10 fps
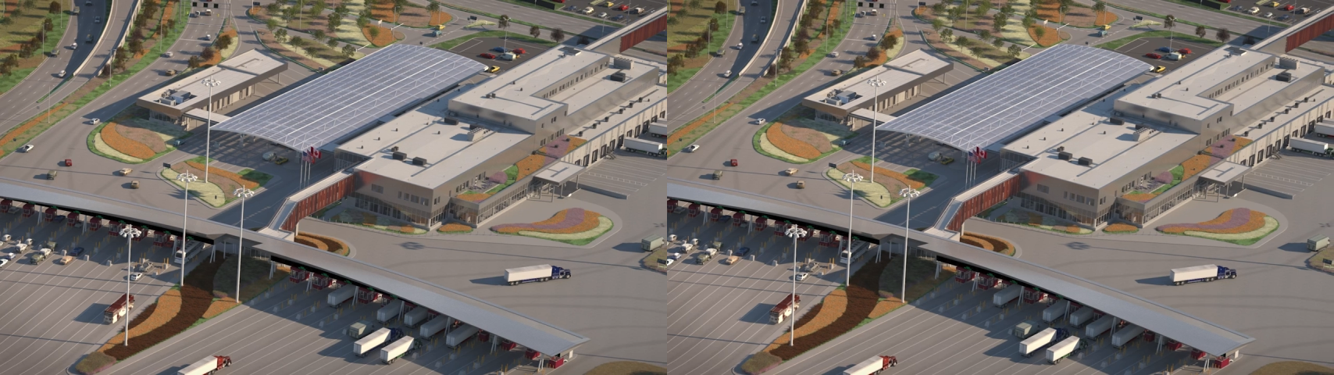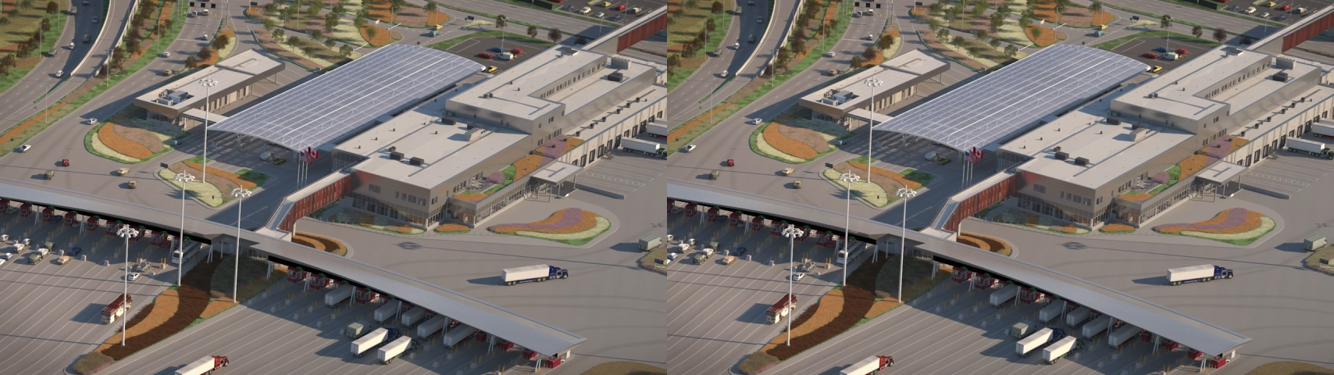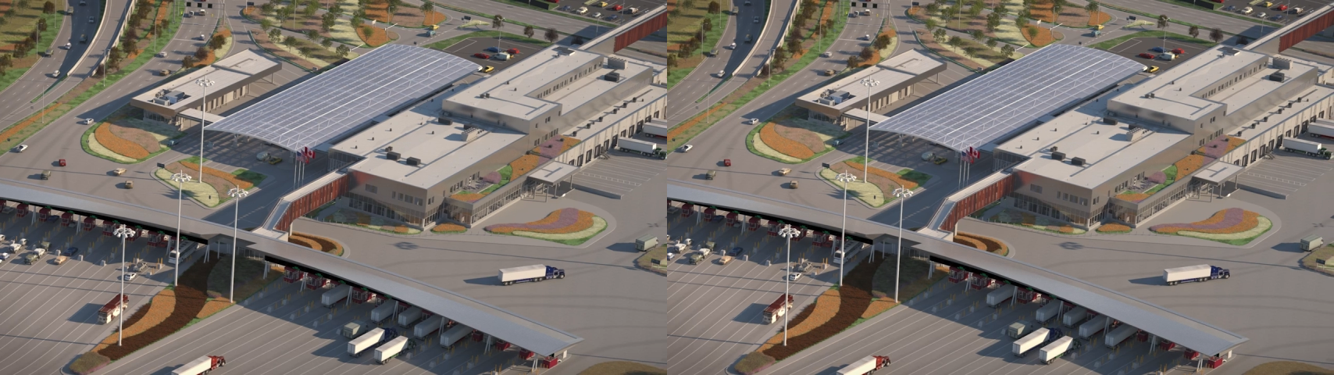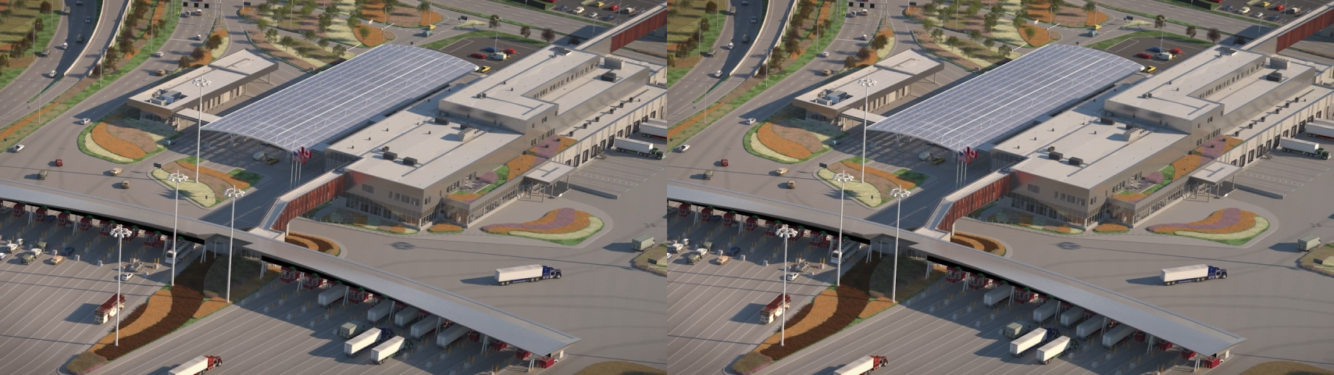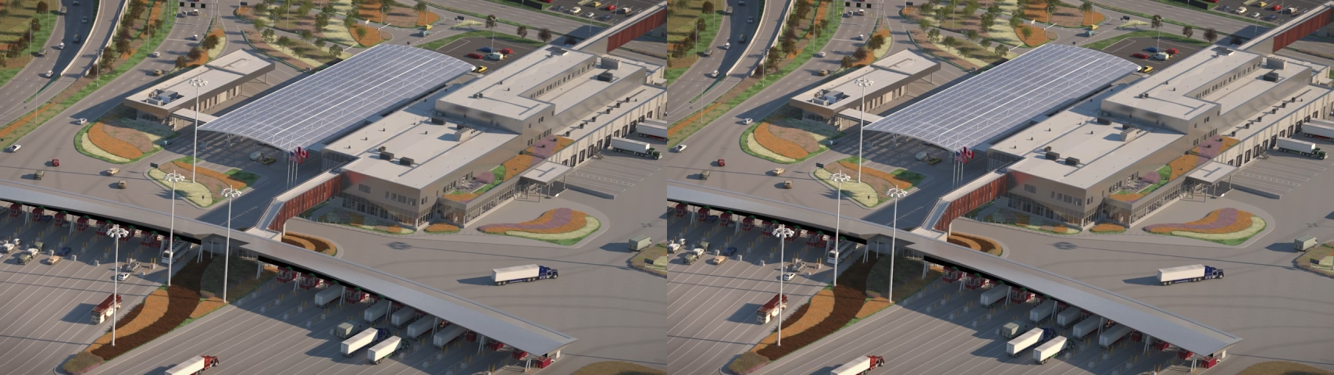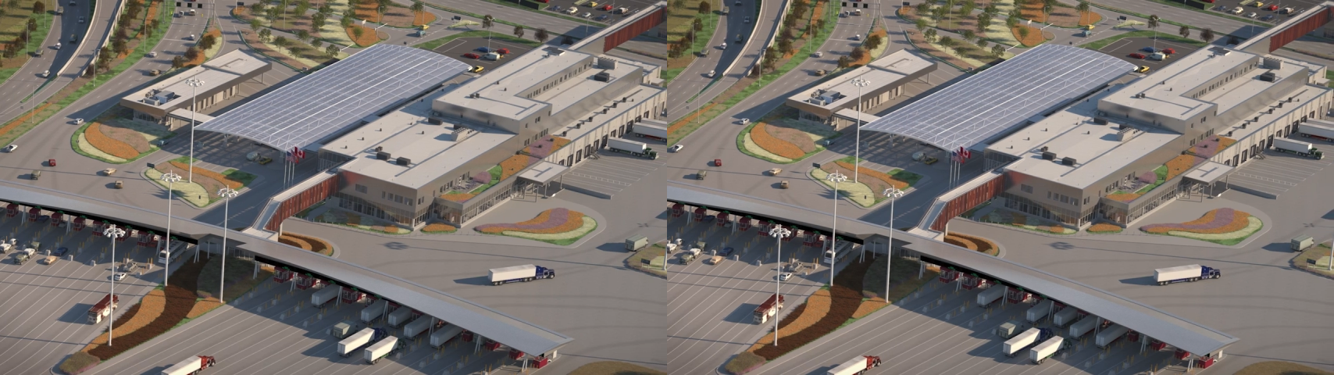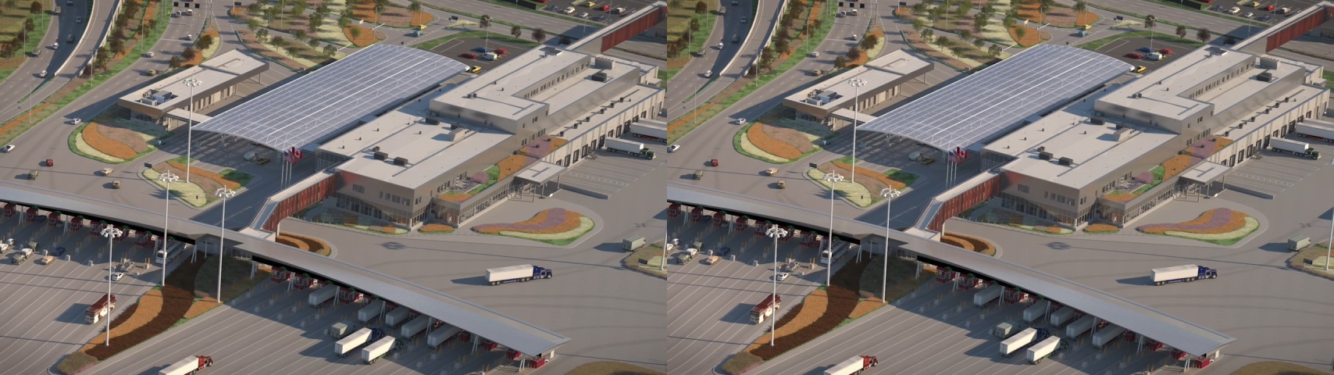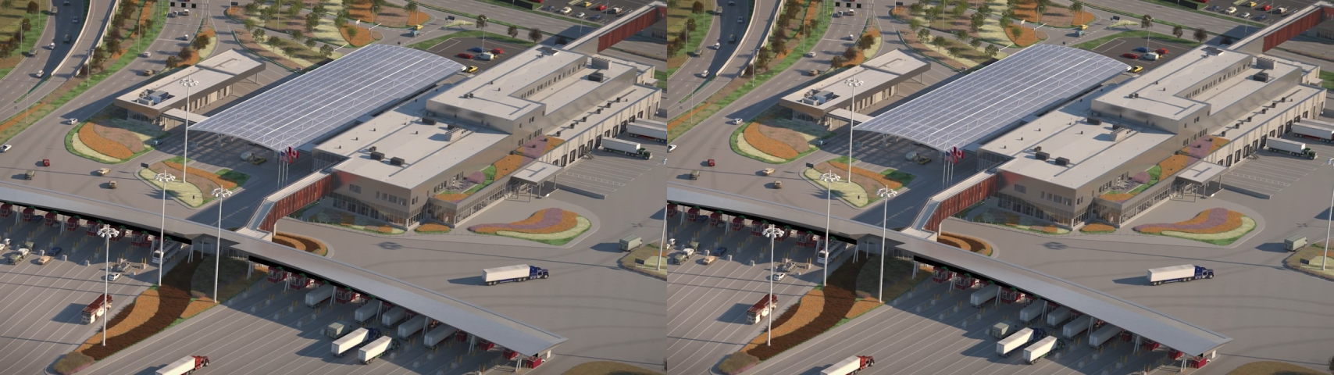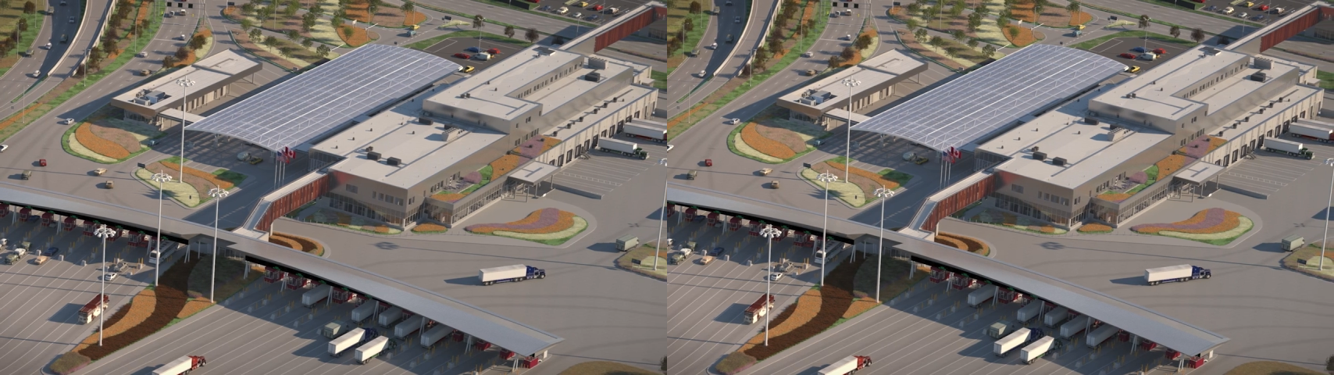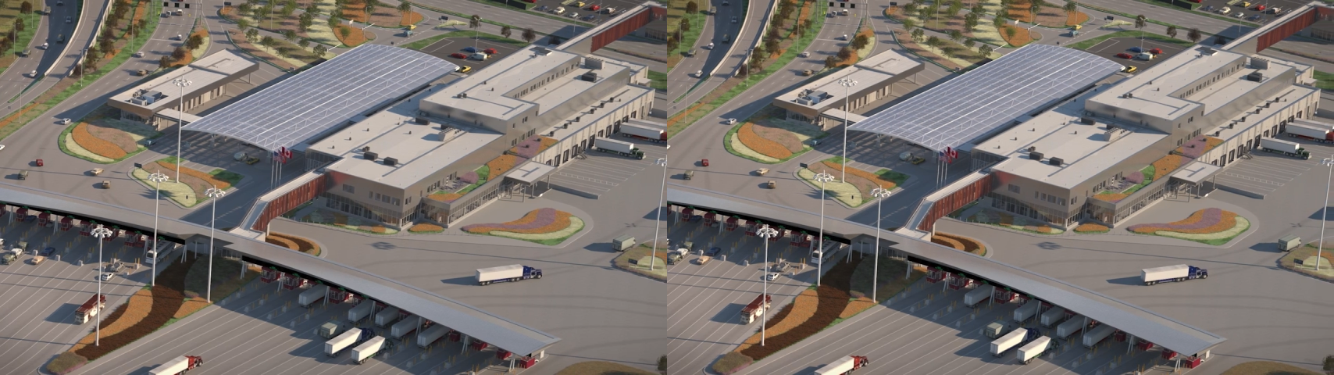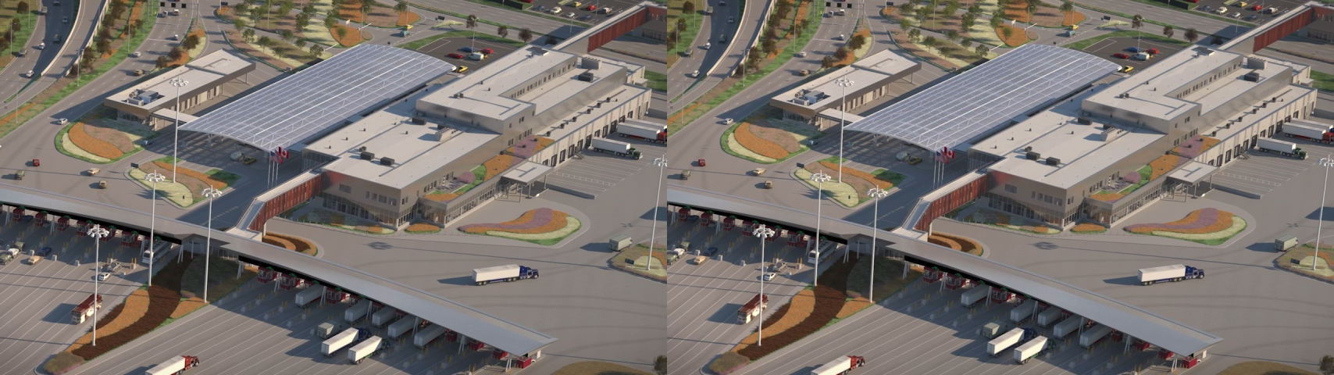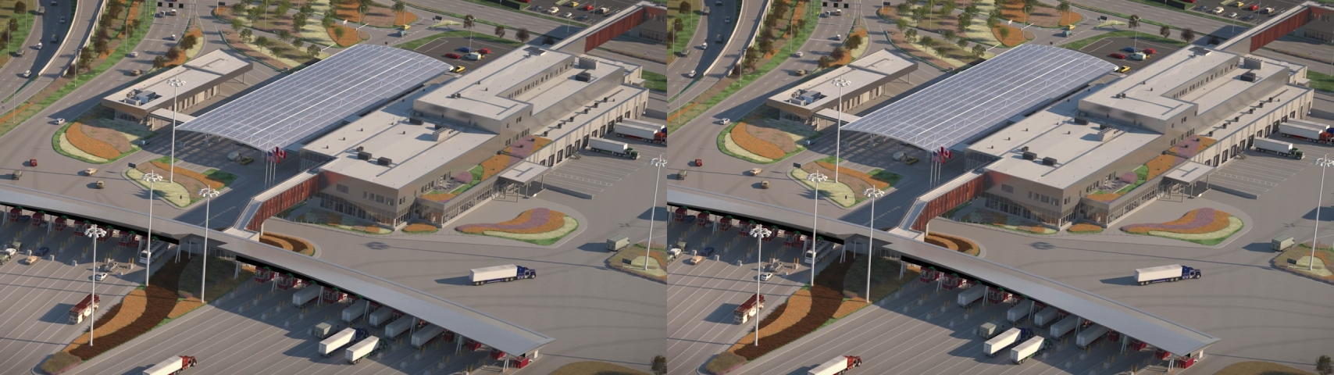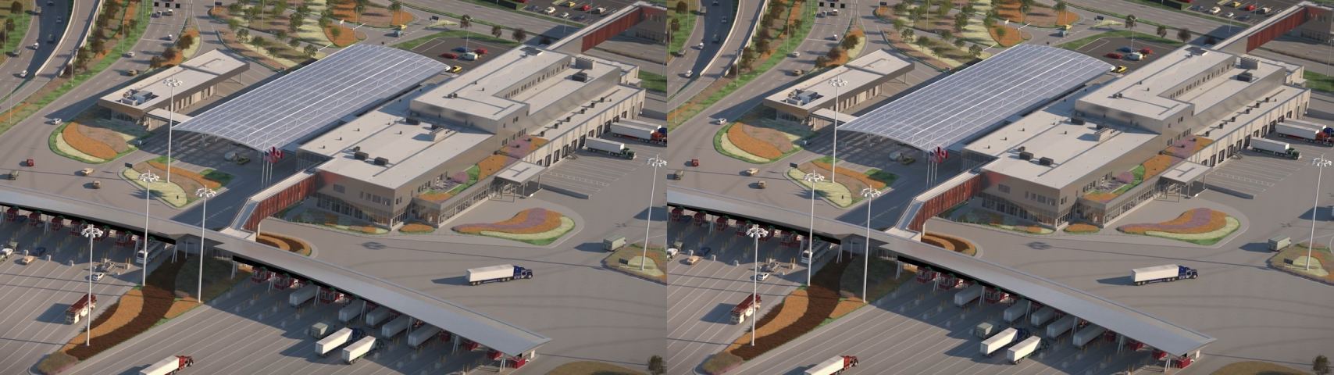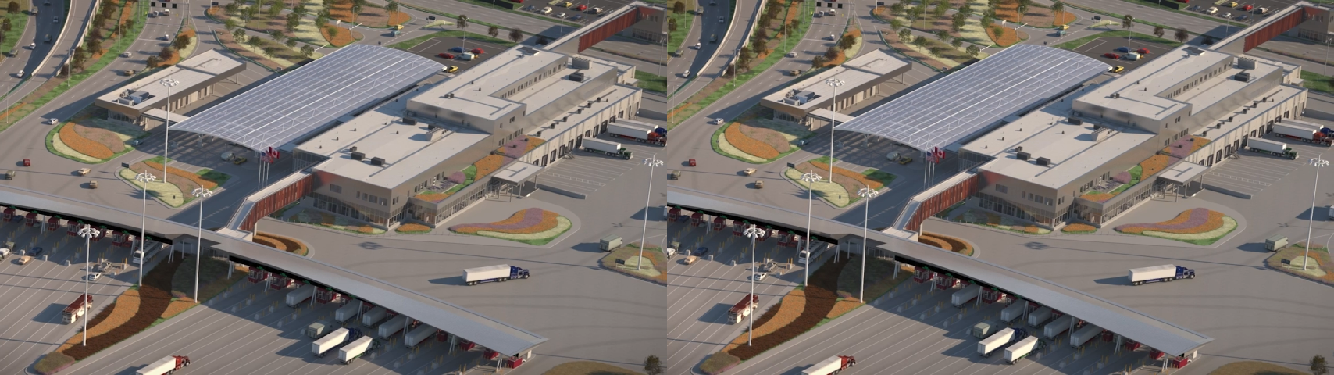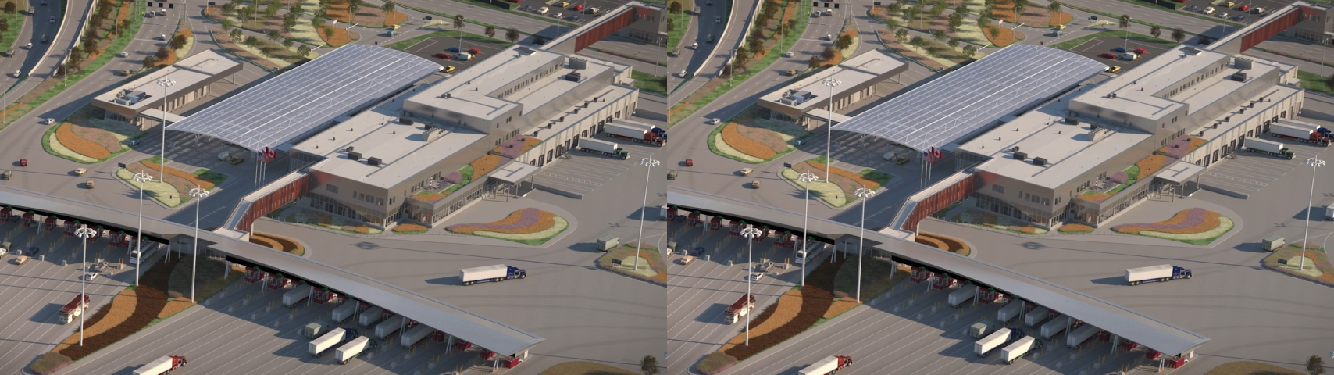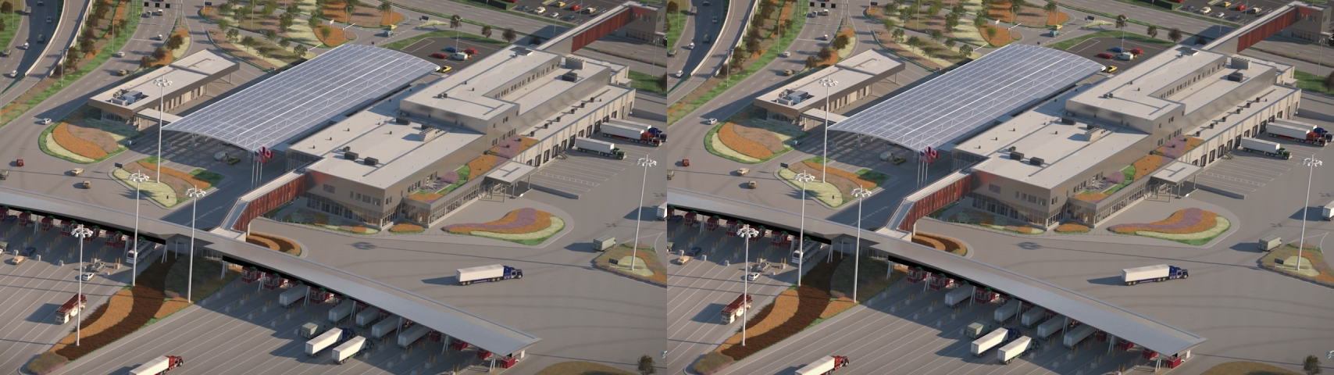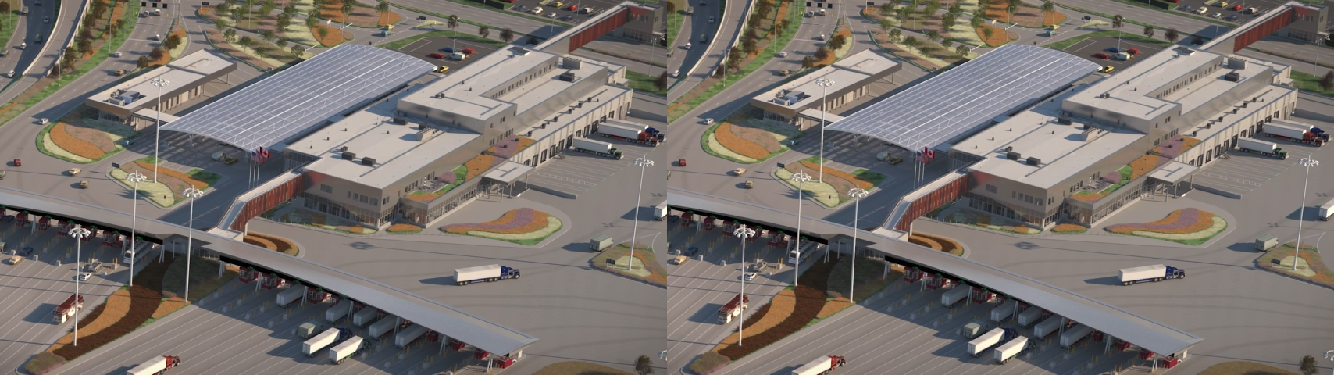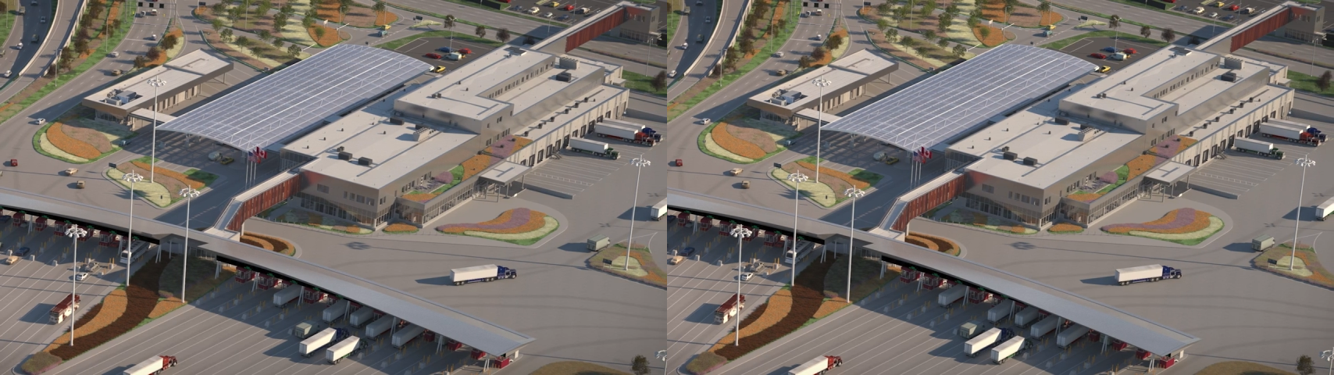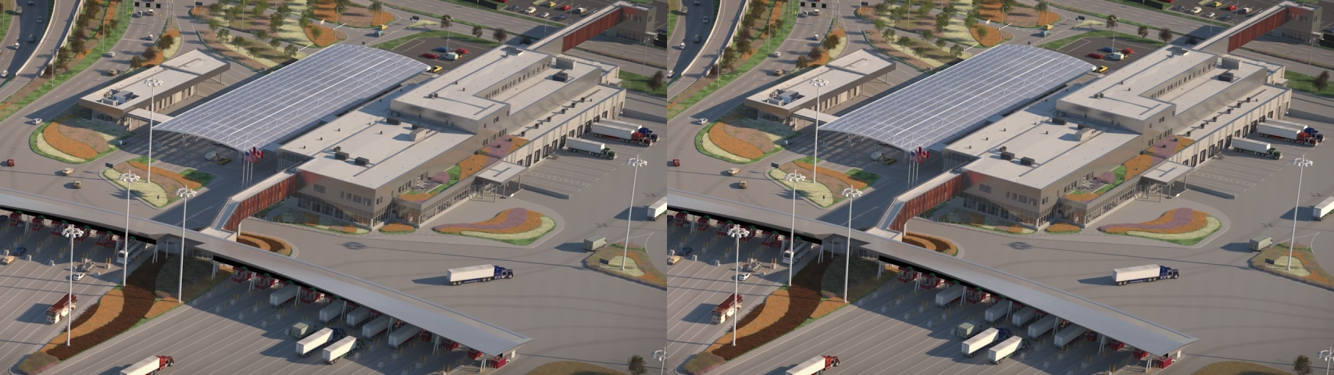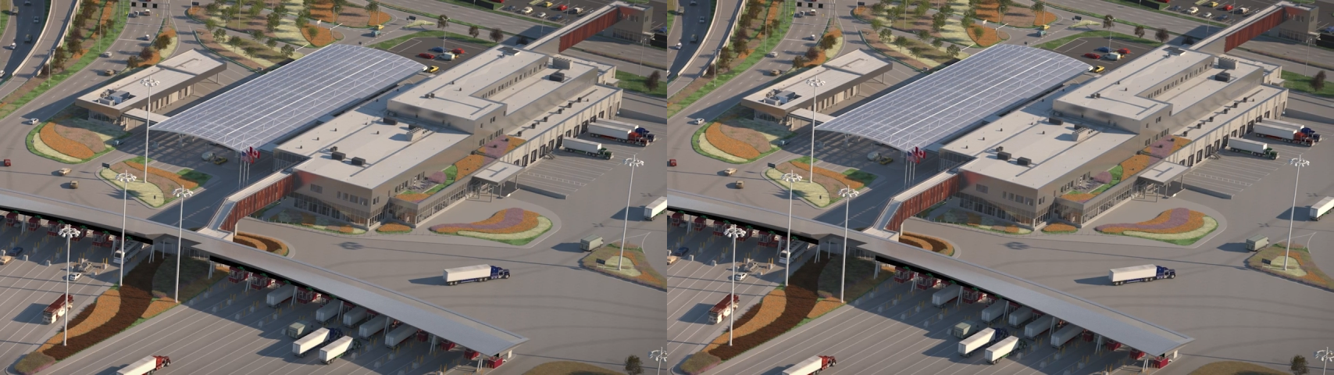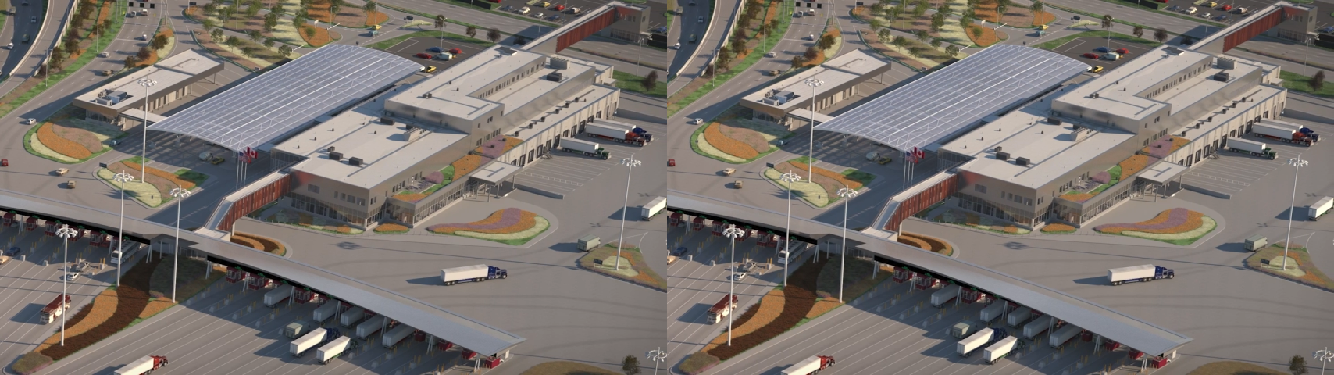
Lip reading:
No face is visible, so there are no lips to read.